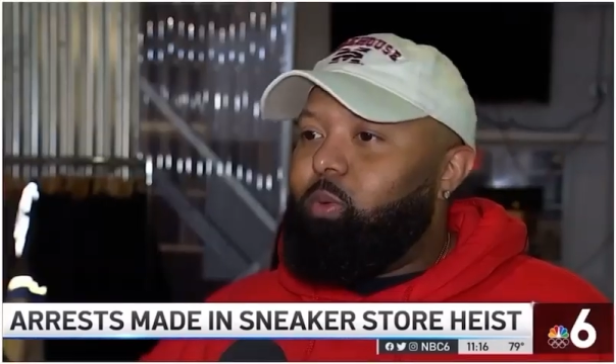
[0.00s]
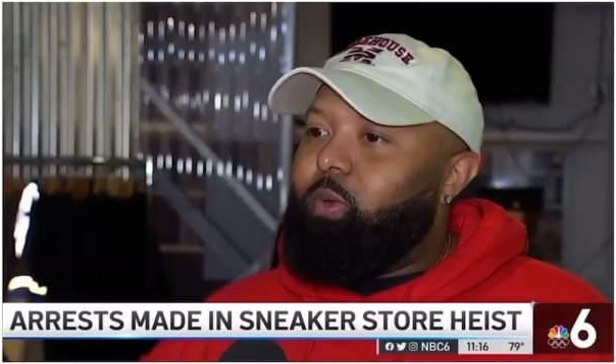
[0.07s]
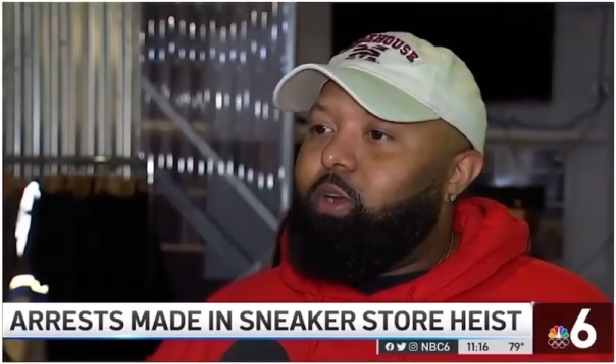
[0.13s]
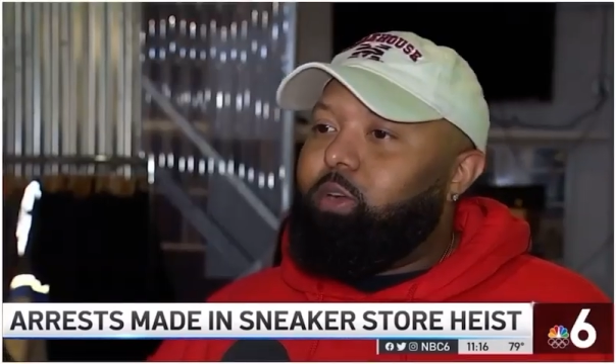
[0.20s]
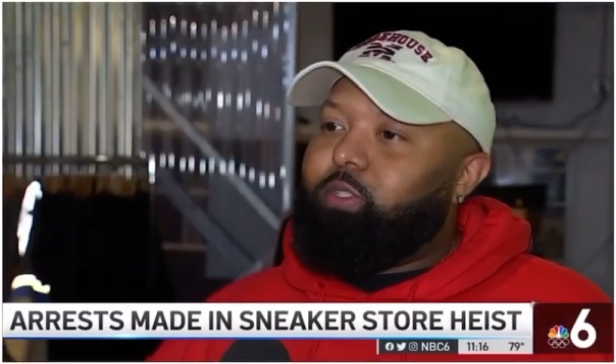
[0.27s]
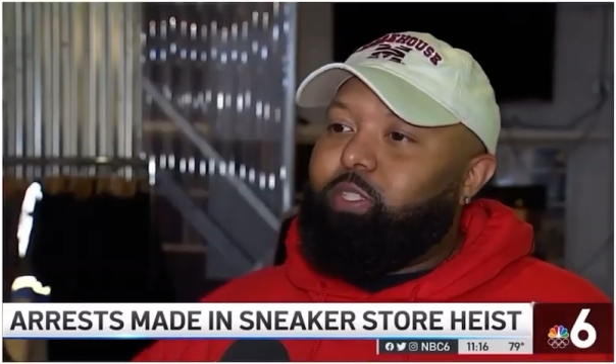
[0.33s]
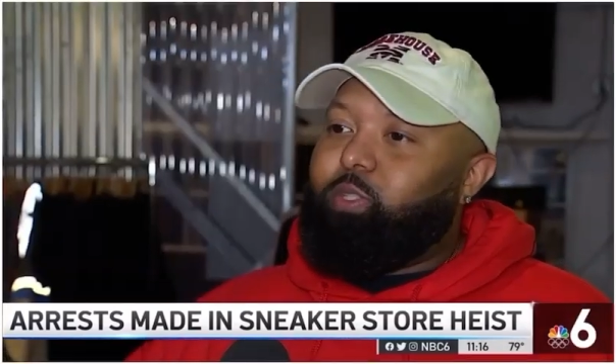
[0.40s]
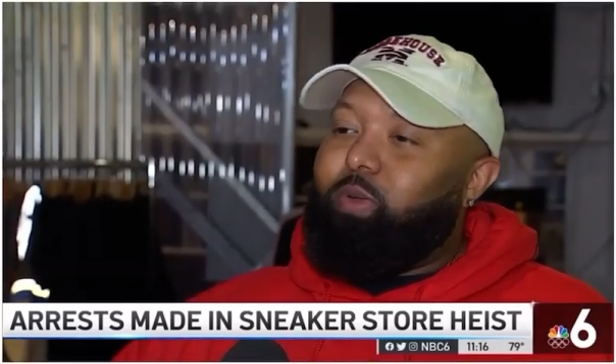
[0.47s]

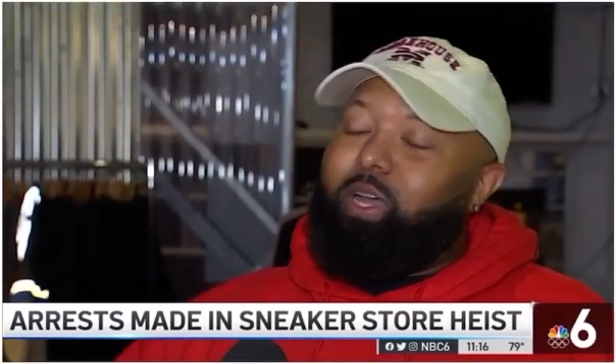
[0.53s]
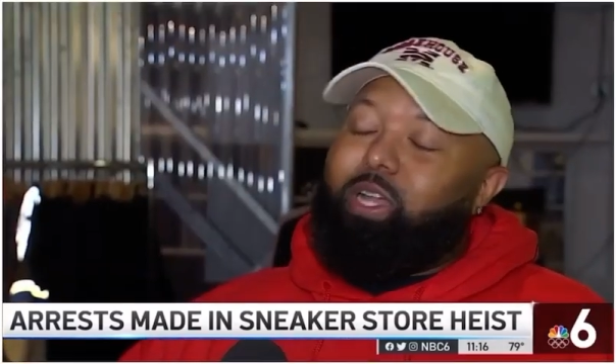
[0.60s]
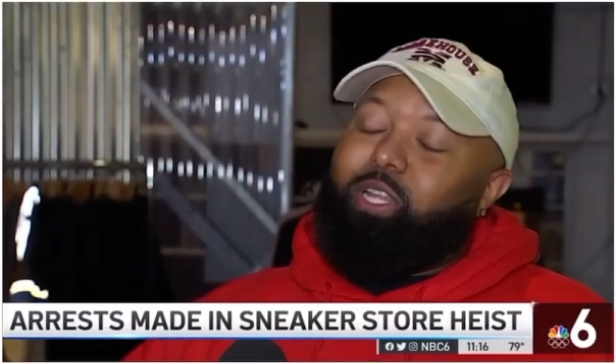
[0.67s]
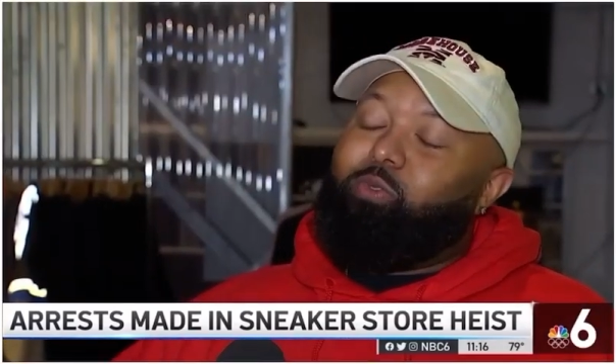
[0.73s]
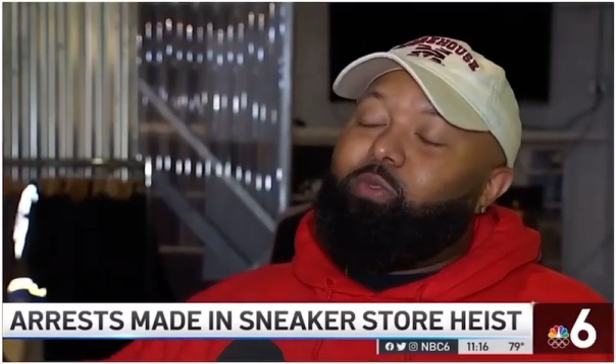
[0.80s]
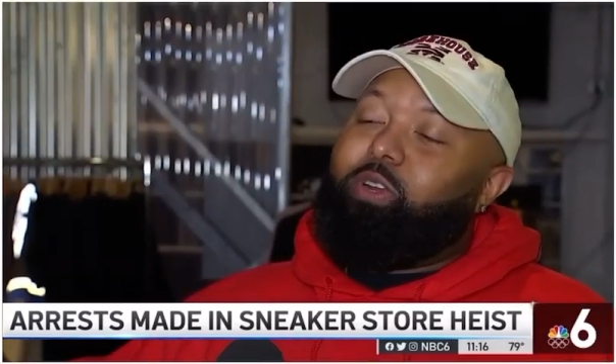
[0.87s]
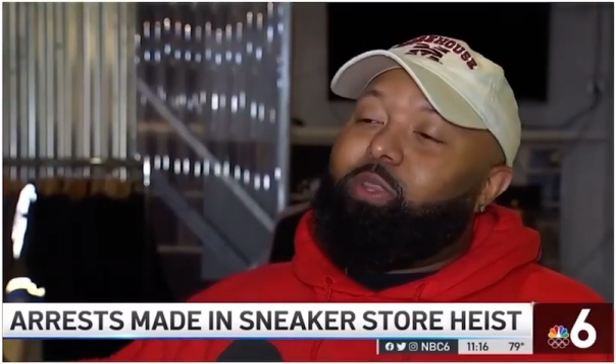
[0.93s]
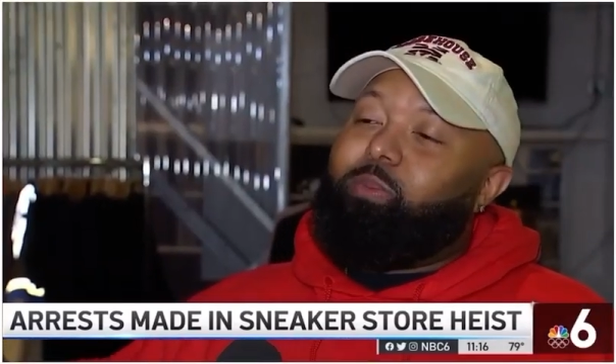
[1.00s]
Hearts is probably
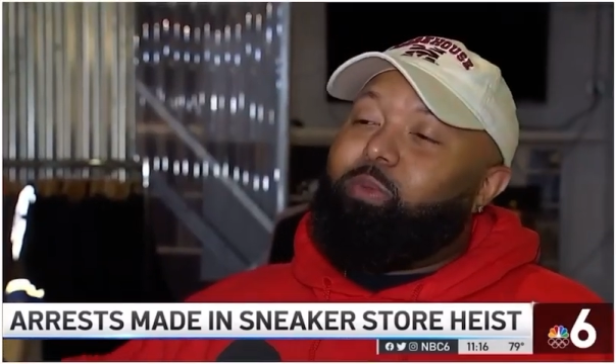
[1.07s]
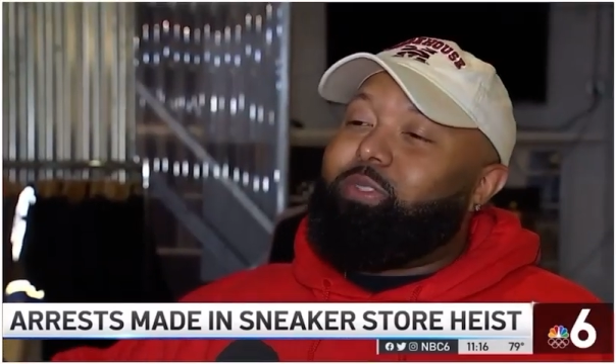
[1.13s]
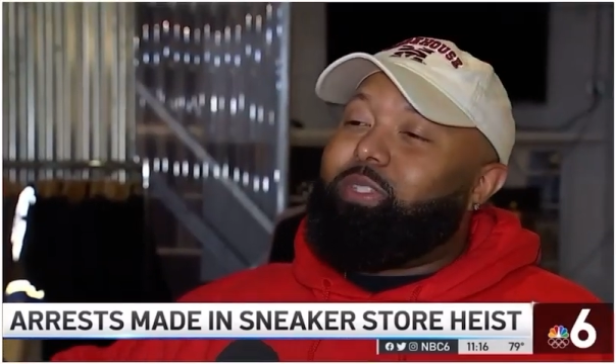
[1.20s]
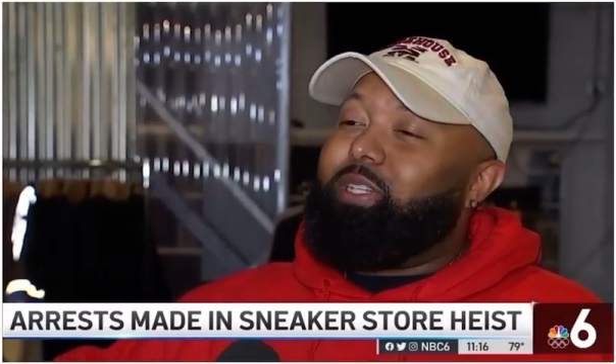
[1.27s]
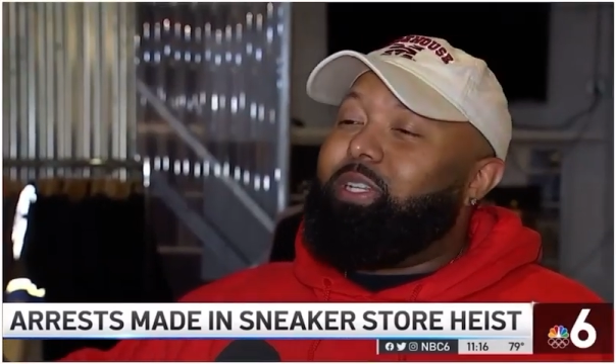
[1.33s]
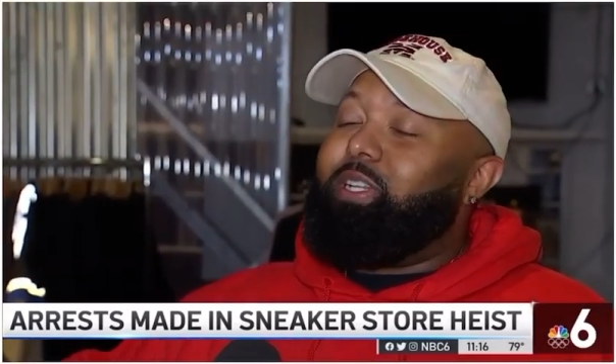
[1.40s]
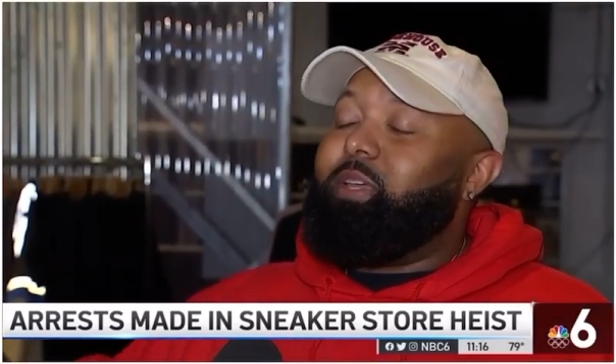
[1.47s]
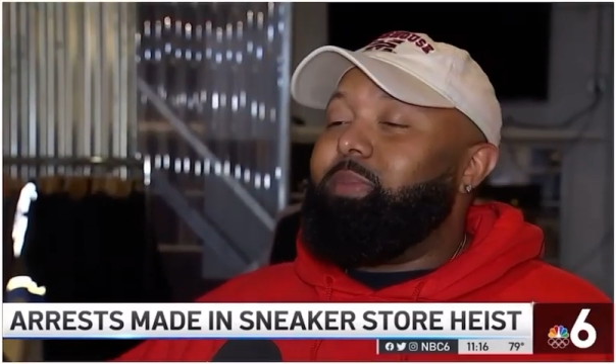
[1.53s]
one of the most
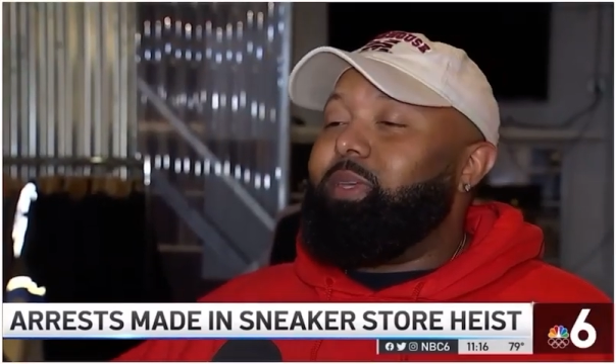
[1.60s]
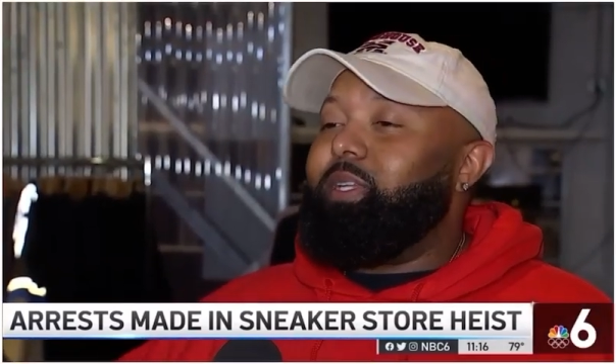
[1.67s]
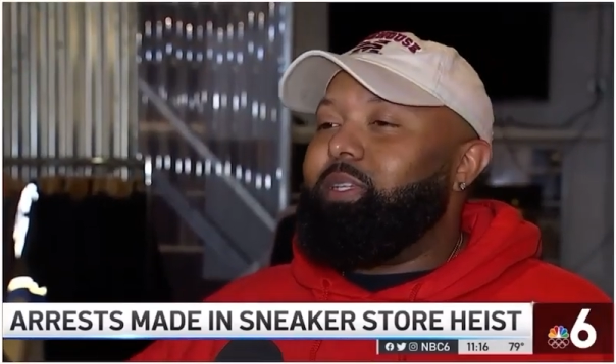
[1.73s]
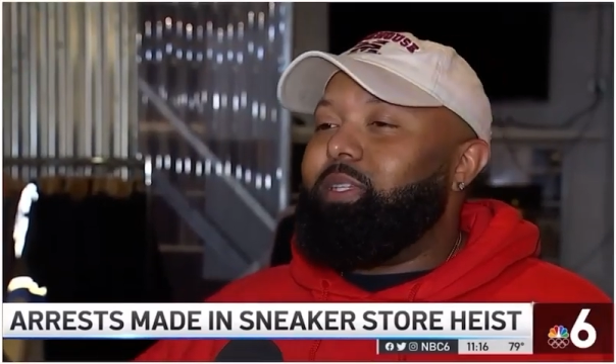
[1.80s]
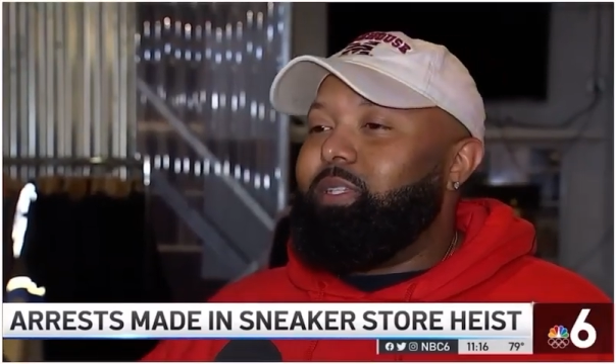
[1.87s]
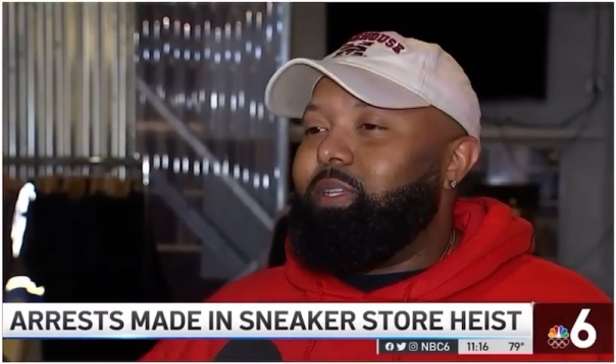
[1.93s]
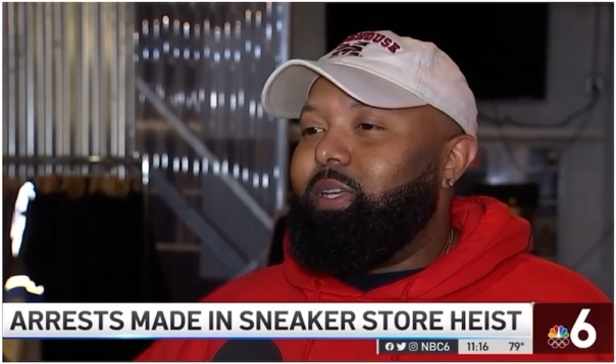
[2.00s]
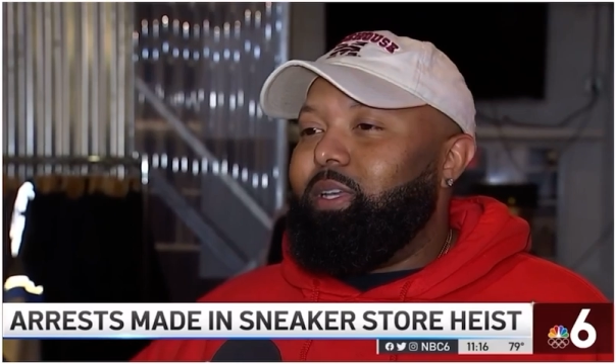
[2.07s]

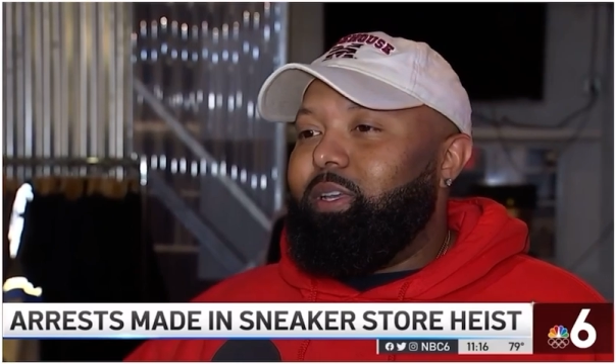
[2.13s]
limited,